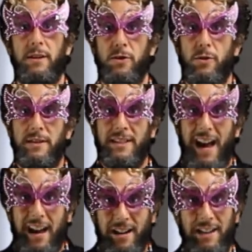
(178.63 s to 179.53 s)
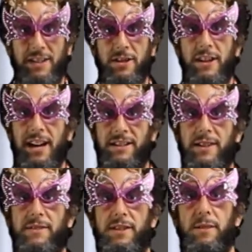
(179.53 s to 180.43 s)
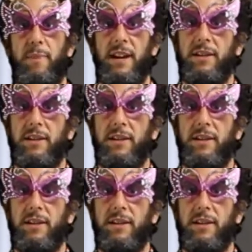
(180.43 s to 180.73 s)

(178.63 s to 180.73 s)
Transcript: to interactivity by